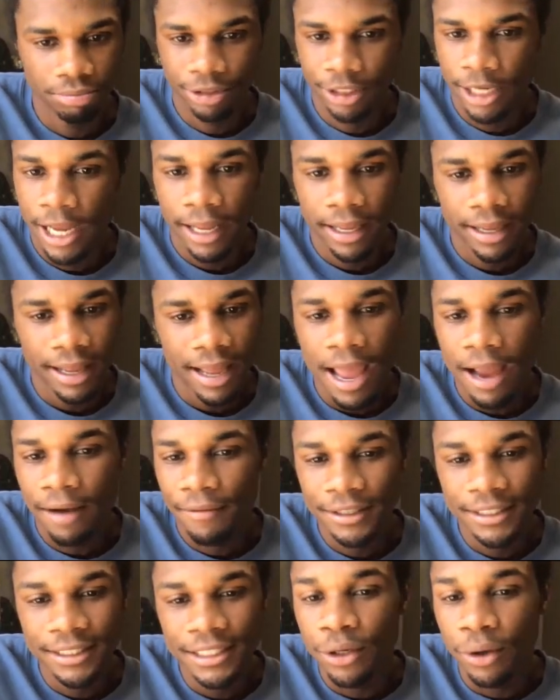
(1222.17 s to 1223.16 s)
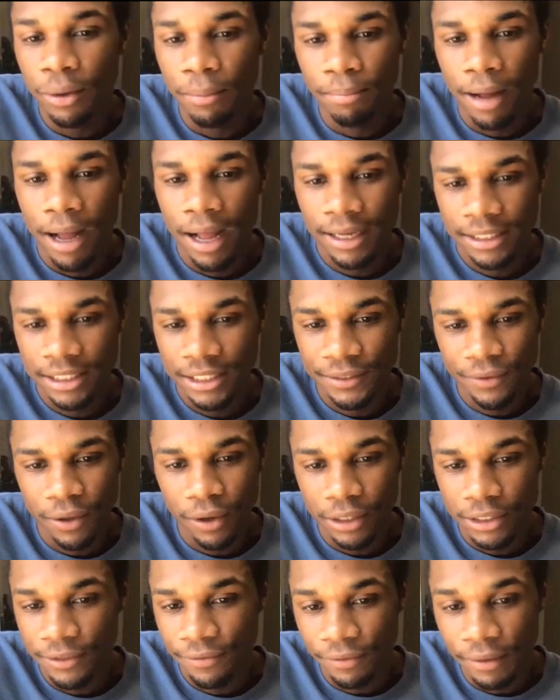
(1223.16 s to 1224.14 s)
check every single box as
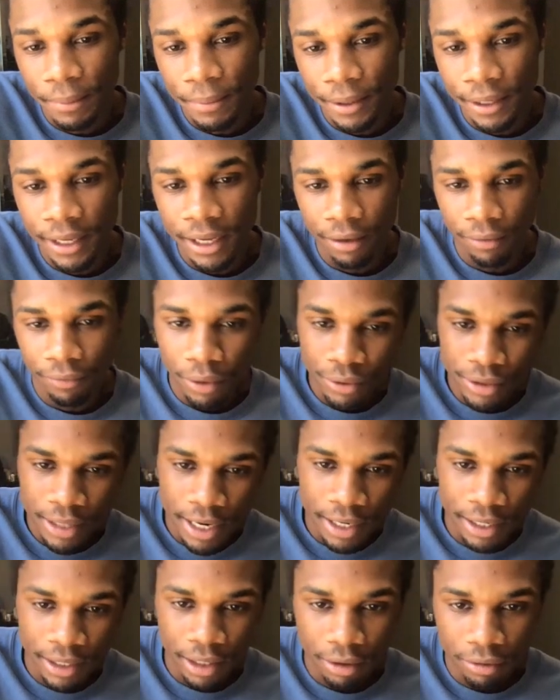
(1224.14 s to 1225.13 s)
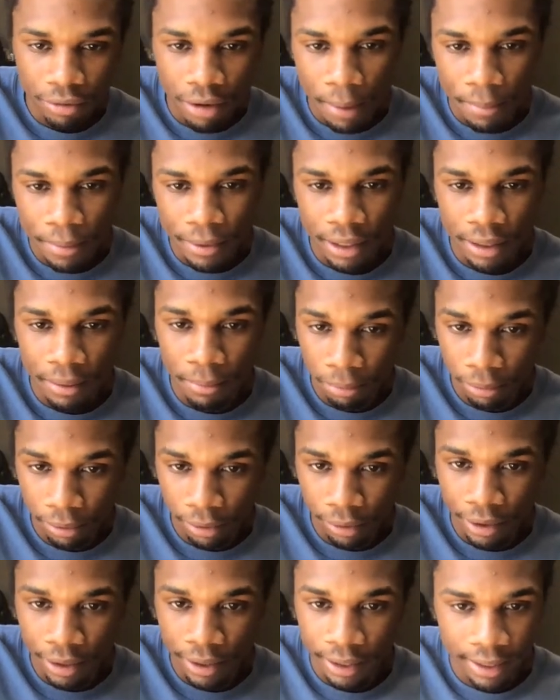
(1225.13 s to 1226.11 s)
far as flipping it, rotating it, cropping it,
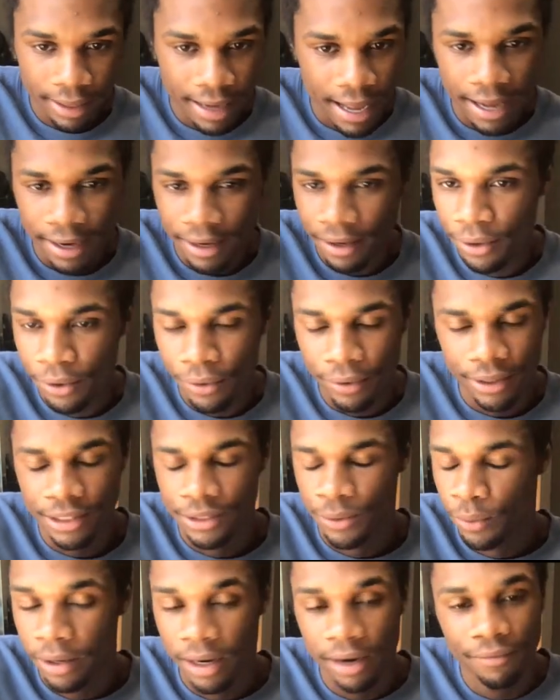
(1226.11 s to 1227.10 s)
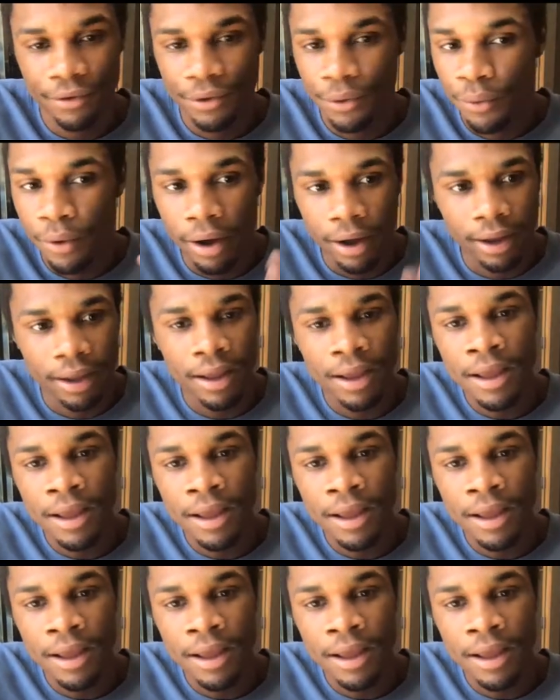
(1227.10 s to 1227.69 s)
blurring it, adding noise, whatever you want,